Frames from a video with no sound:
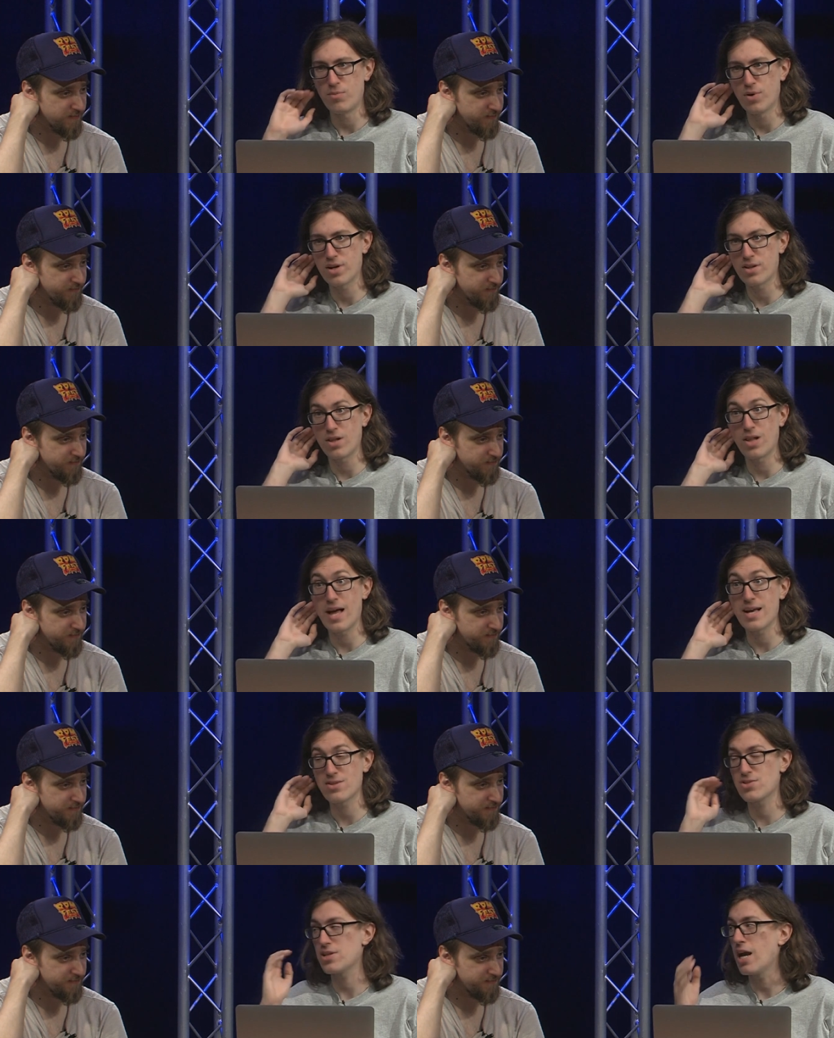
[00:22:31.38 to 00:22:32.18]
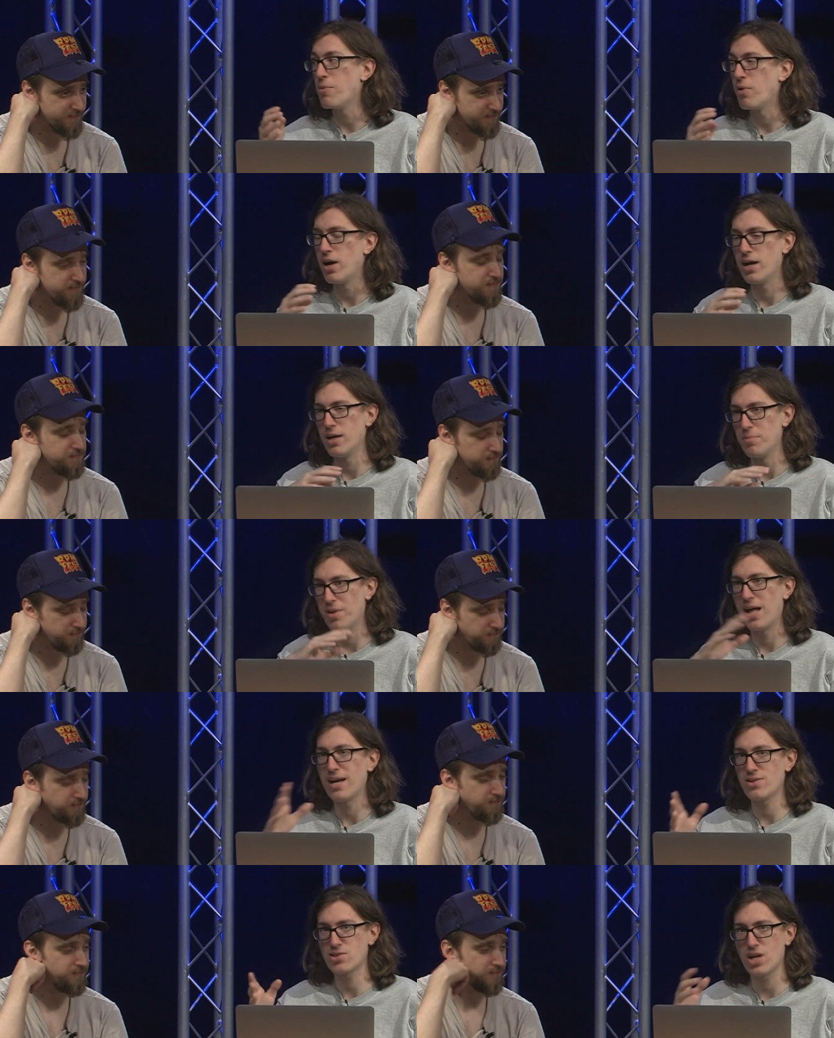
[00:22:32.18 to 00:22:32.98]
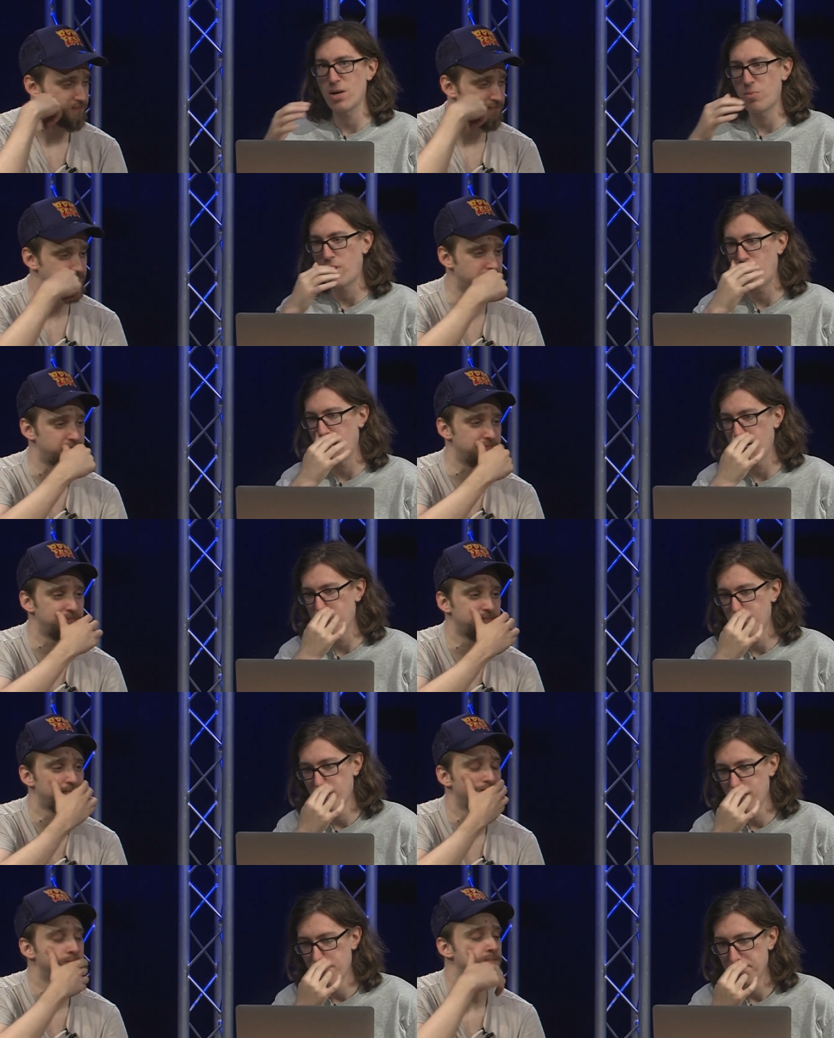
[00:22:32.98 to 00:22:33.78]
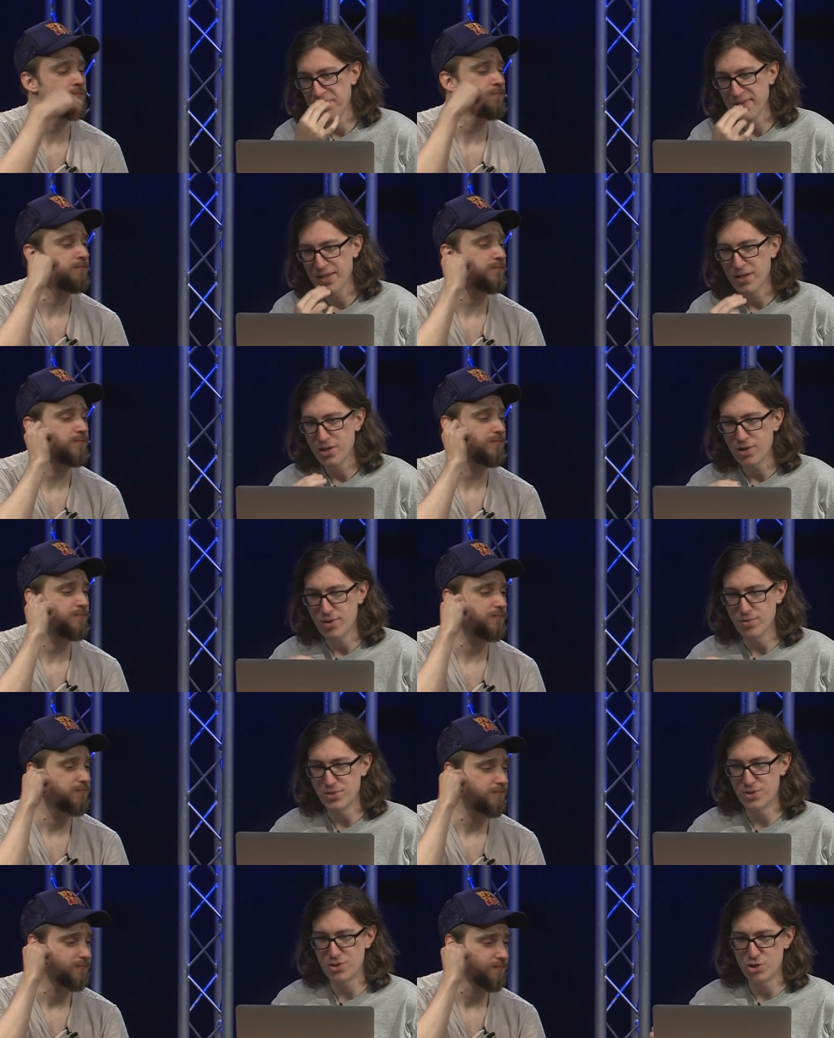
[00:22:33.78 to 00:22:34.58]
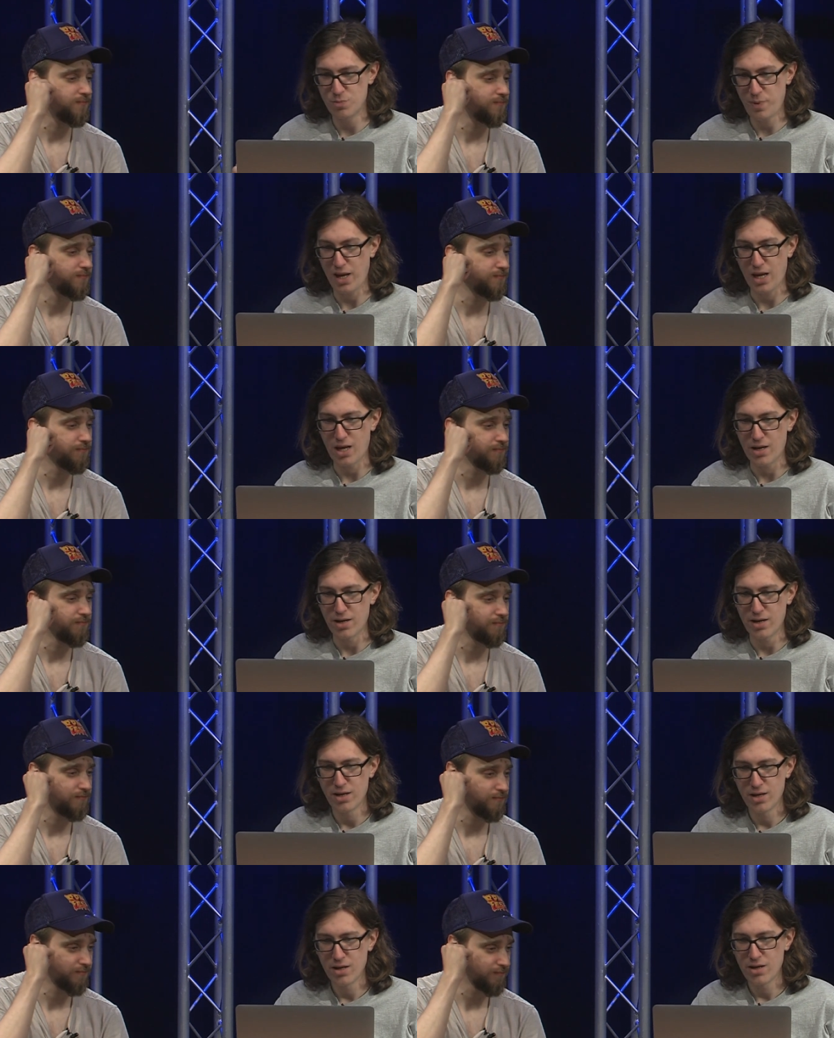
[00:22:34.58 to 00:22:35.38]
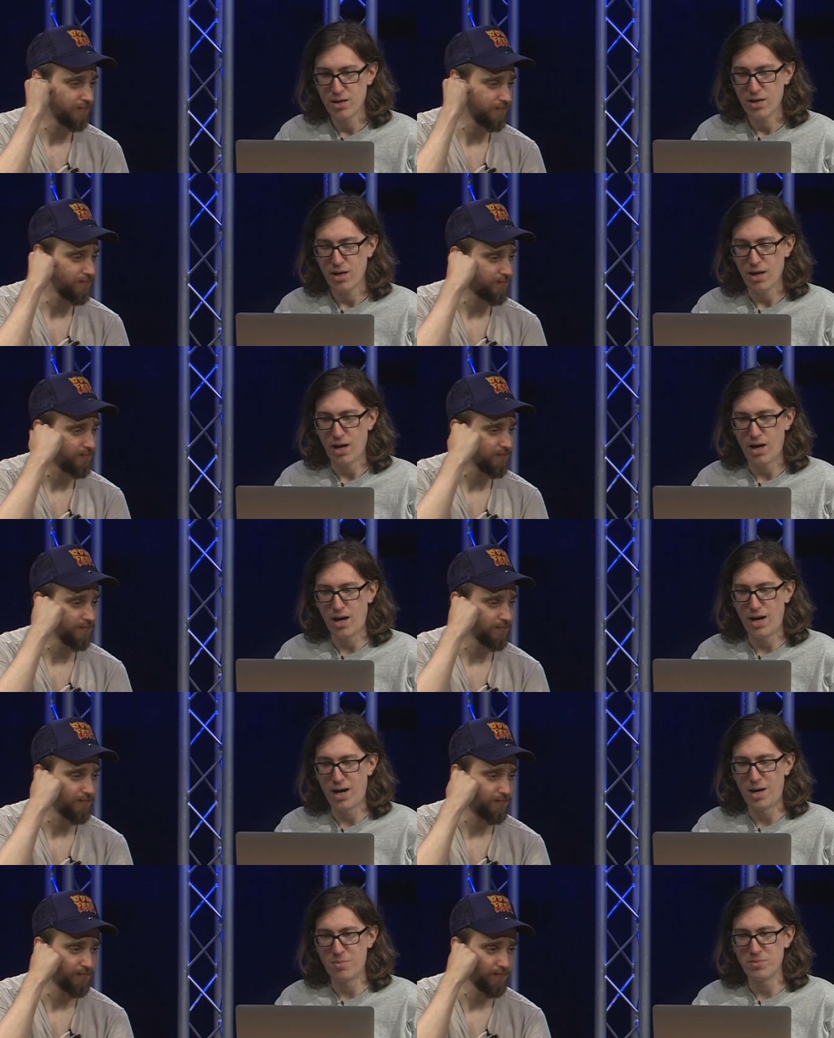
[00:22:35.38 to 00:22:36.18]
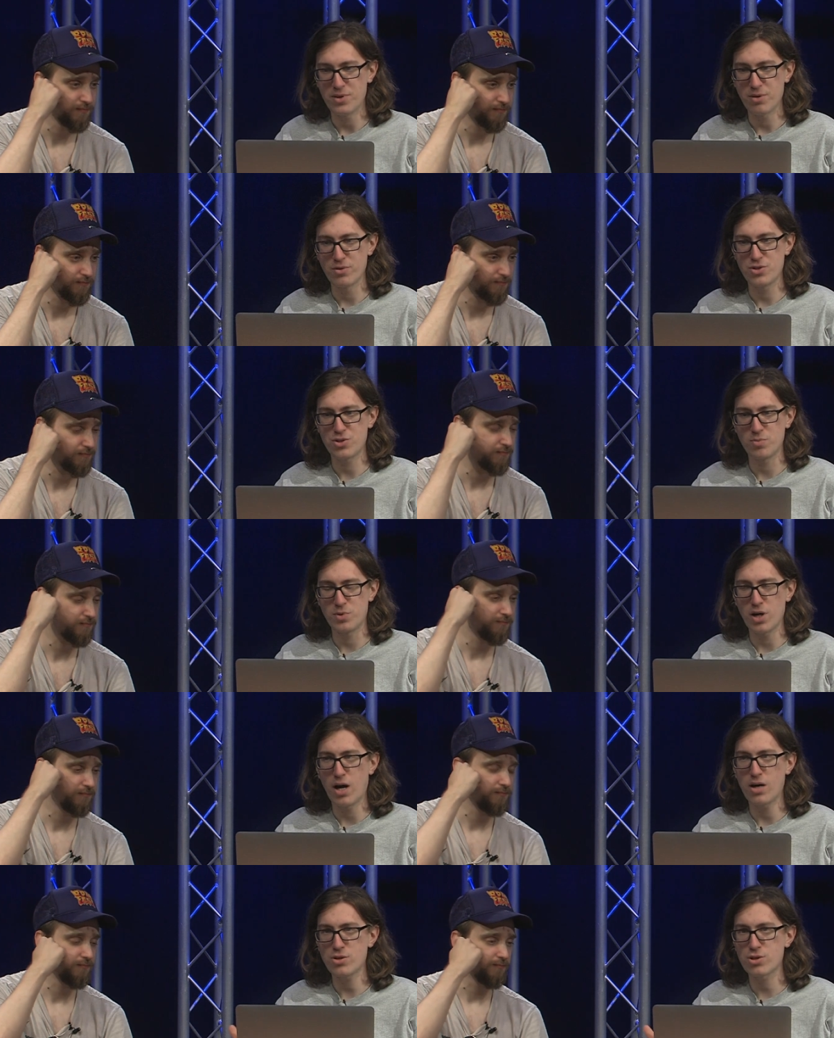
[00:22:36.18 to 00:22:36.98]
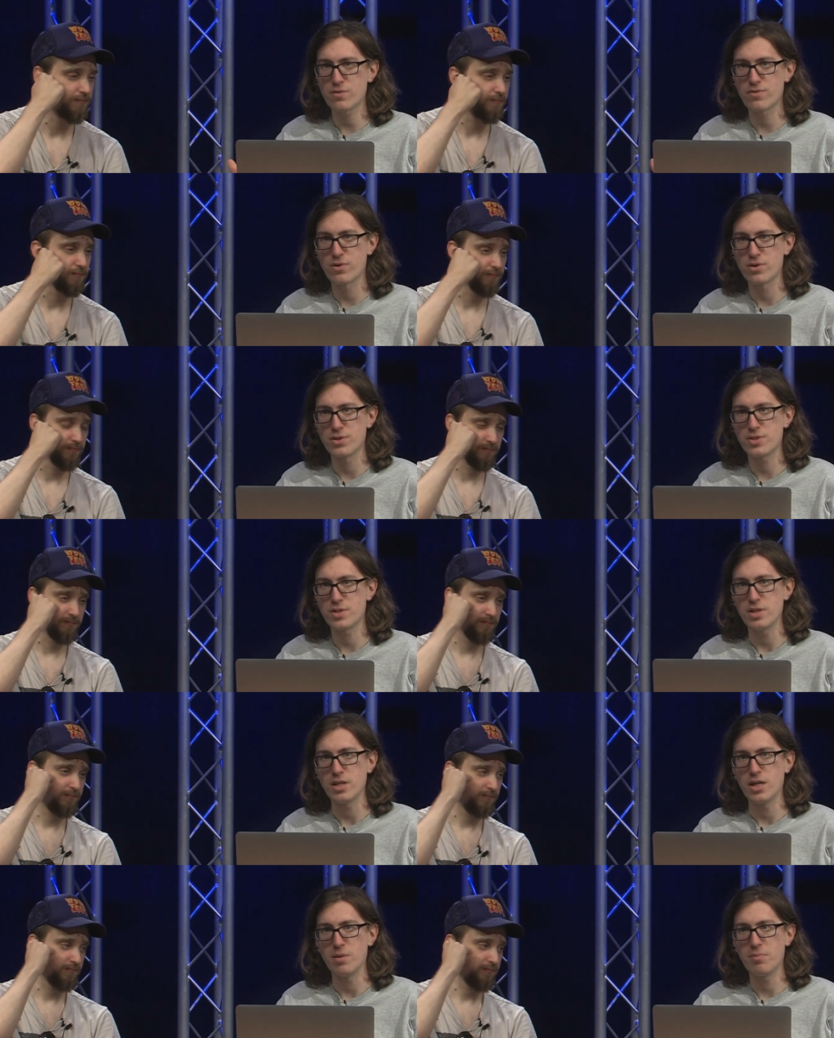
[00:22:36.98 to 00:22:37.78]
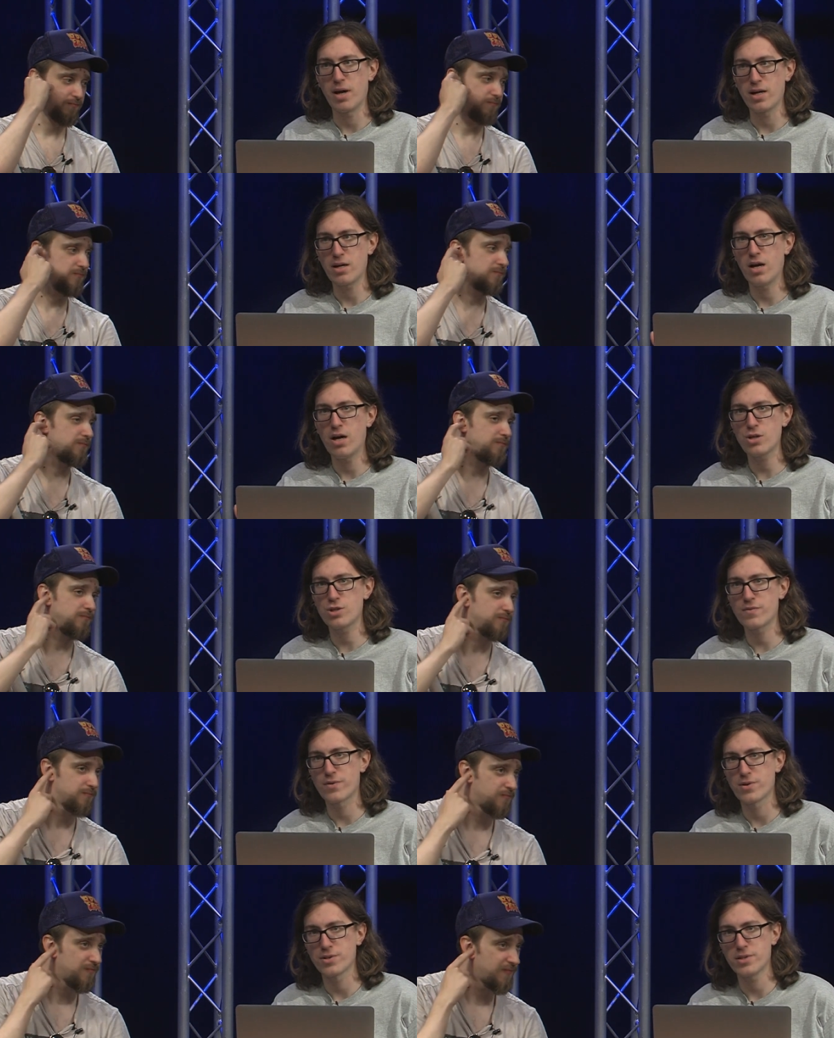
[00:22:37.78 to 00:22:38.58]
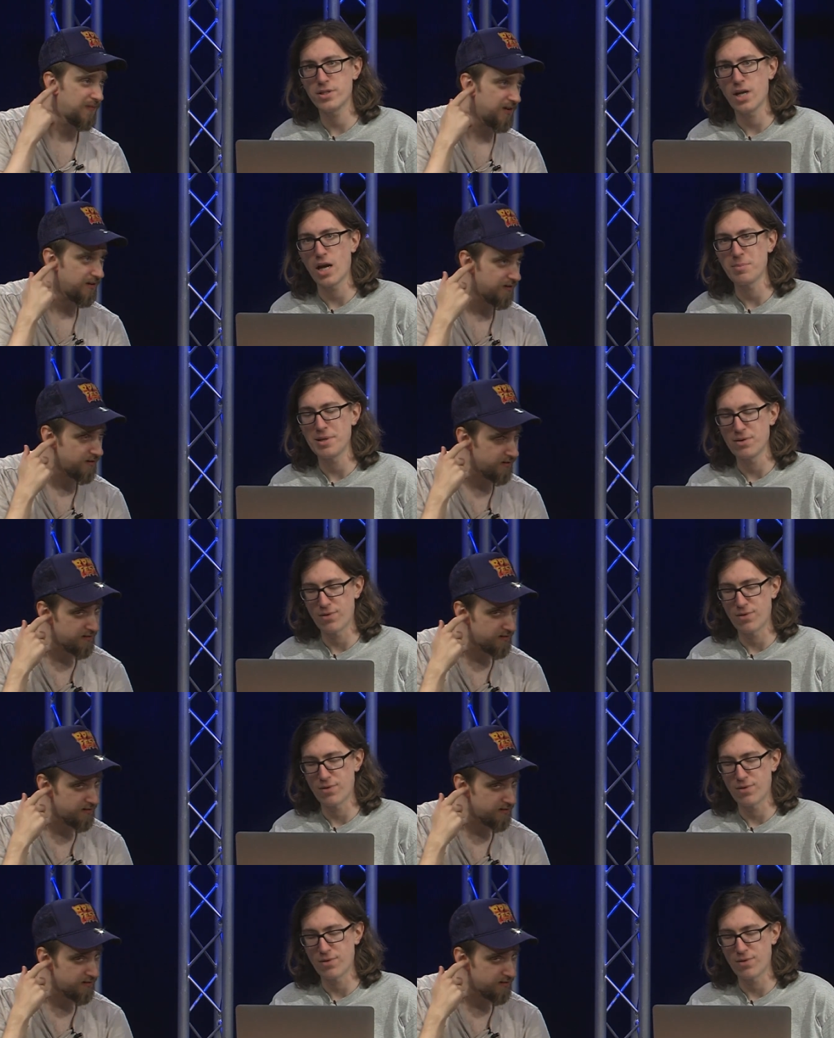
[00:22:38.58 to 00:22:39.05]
Speaker 1: one of the last samurai, a mm-hmm. black mm-hmm. samurai, mm-hmm. who was in Japan. Um, there was some controversy, and by controversy, I mean